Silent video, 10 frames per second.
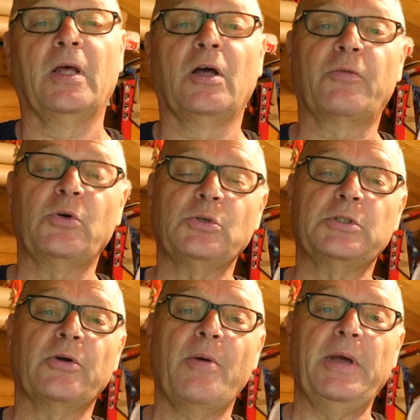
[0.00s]
Of course
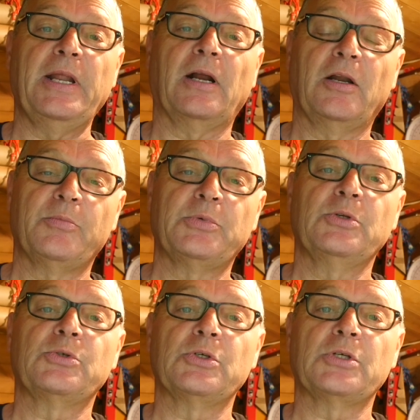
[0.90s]
there are many clubs
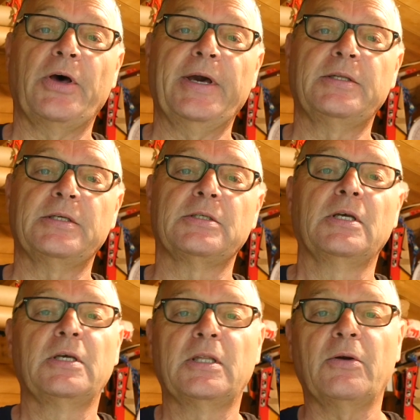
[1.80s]
and societies.
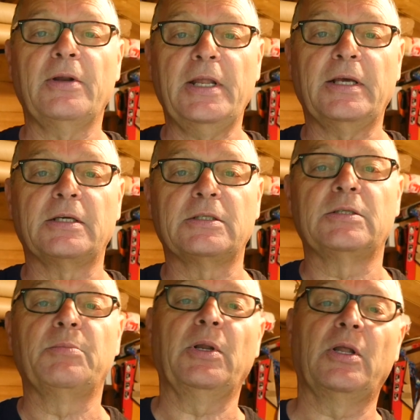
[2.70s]
There are links
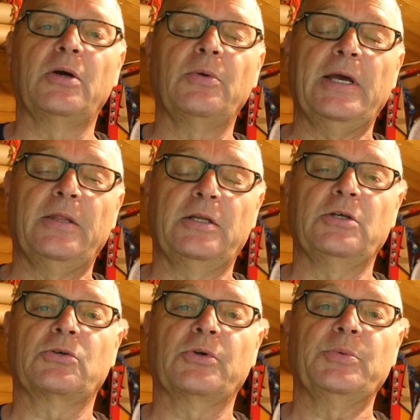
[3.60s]
below in the
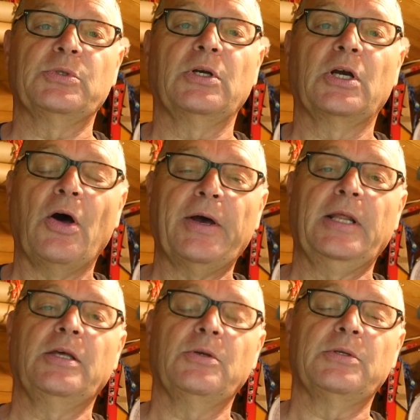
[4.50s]
description
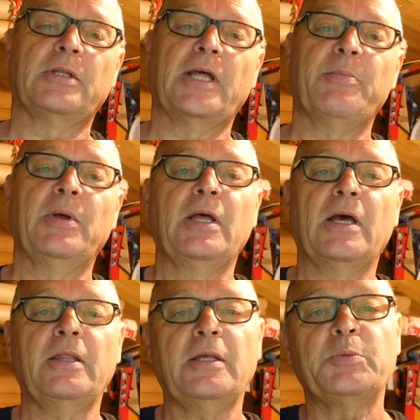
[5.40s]
guiding you to them,
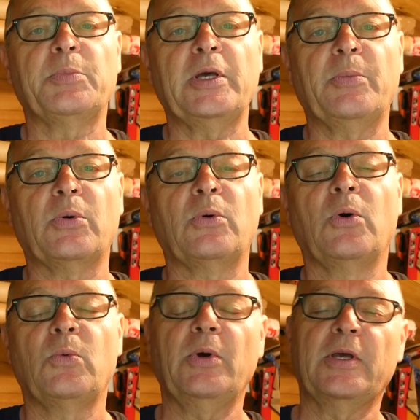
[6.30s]
and these people
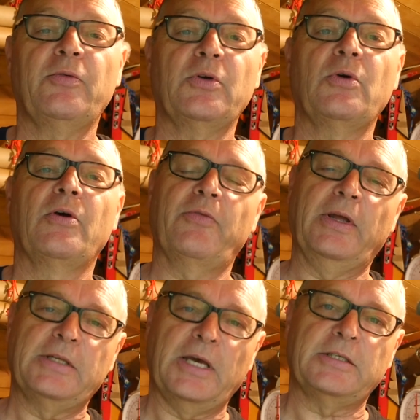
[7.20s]
will give you
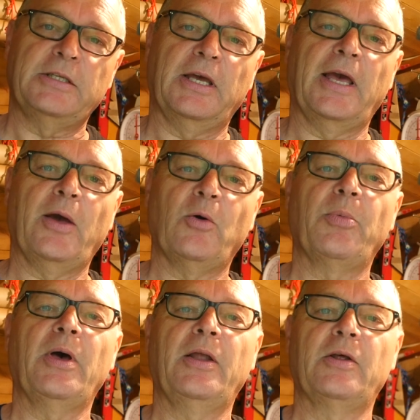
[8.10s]
fantastic help
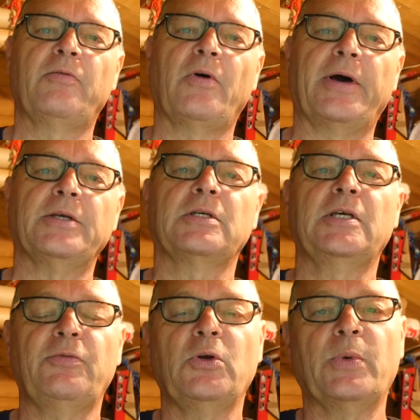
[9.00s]
and advice
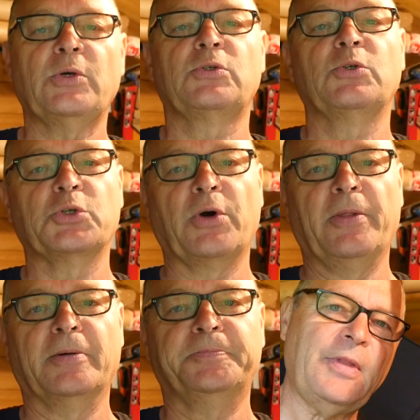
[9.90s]
if you wish to join
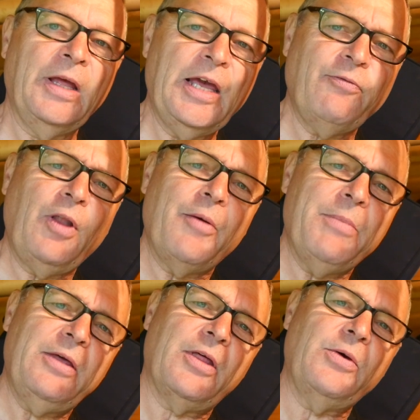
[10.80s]
them. If like
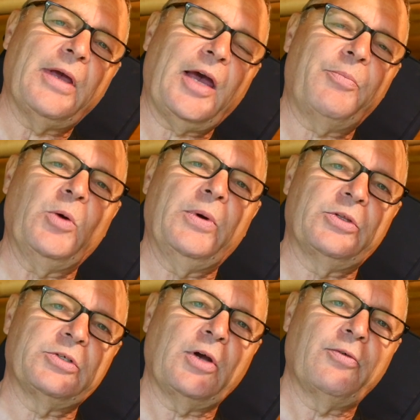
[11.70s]
me though you're happy with
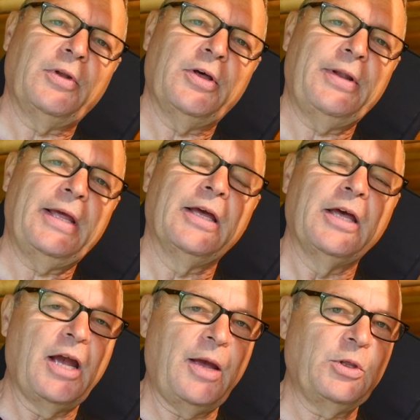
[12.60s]
self-learning
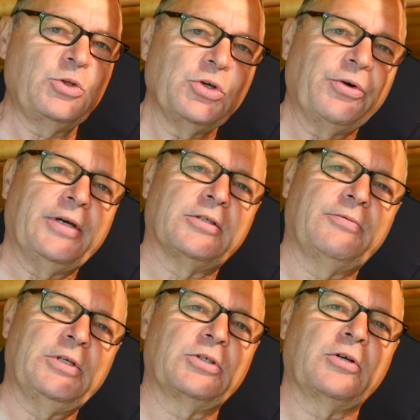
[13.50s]
and the joys of
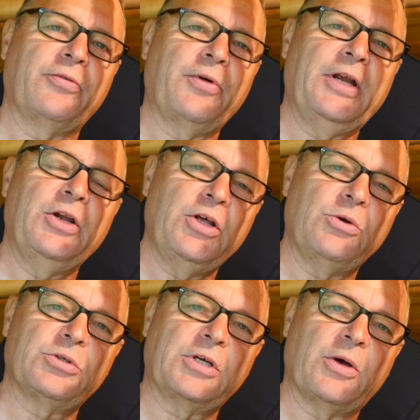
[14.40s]
discovering new
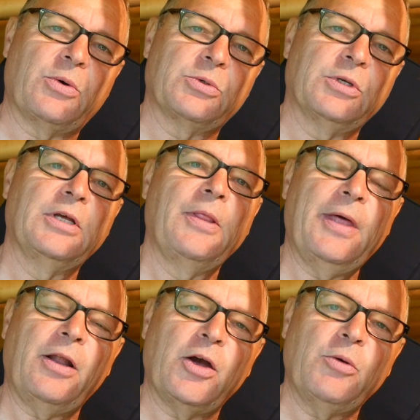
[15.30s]
skills,
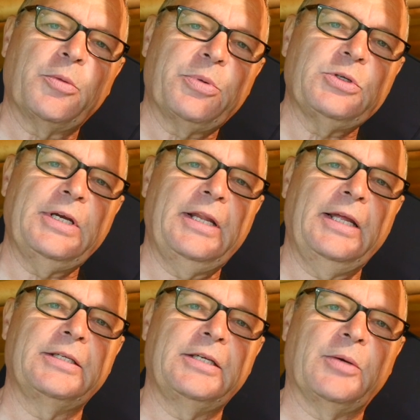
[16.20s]
then I hope the
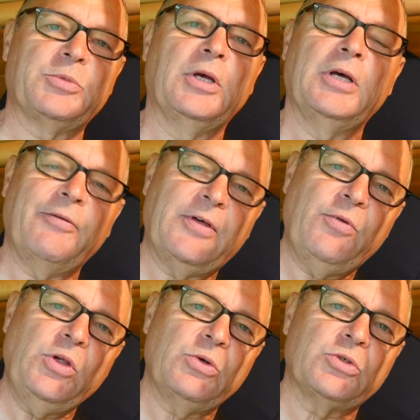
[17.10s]
preceding tips have
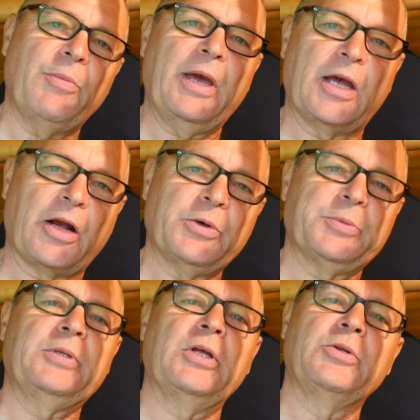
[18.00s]
given you some
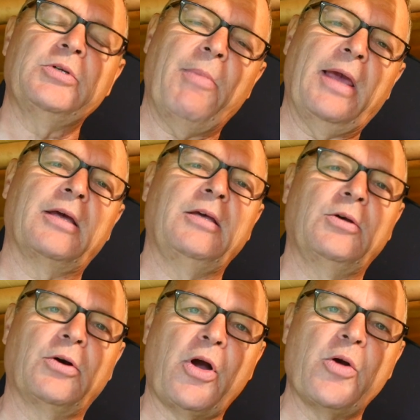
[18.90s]
encouragement to make
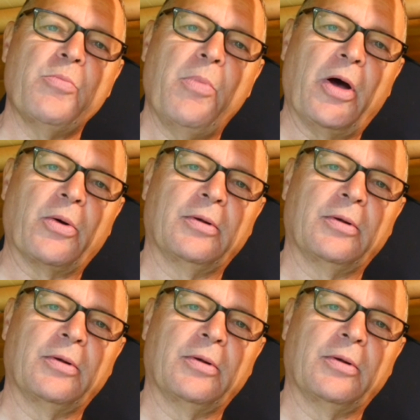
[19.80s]
your own bow.